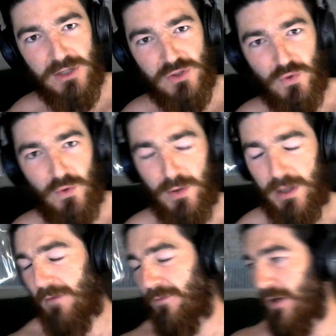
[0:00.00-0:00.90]
drawer,
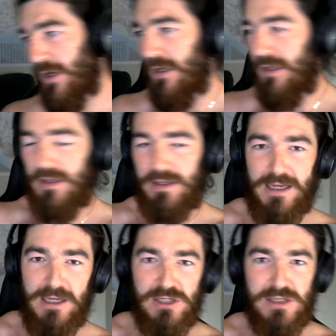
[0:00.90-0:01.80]
that fucking
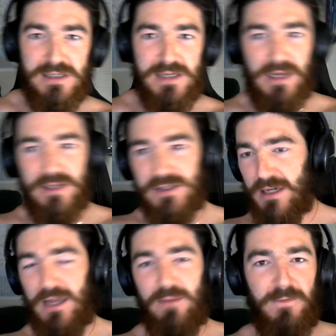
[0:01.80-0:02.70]
kitchen sink is
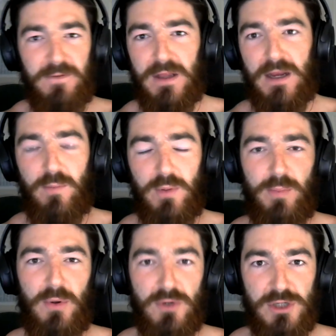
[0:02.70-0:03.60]
going to keep filling up
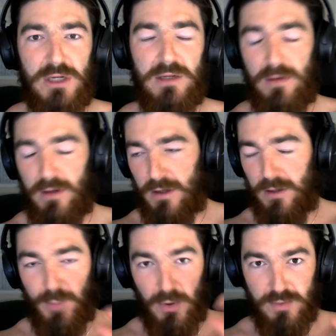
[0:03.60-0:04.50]
with bullshit.
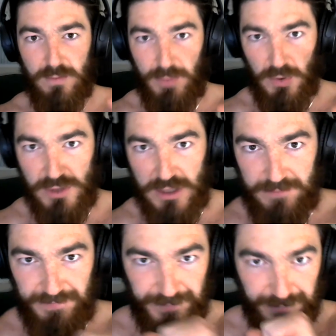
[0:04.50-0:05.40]
Bullshit.
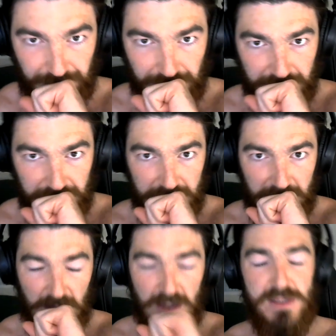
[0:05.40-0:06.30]

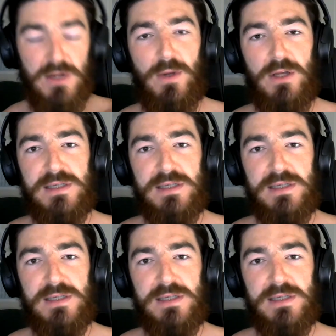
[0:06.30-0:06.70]
So when you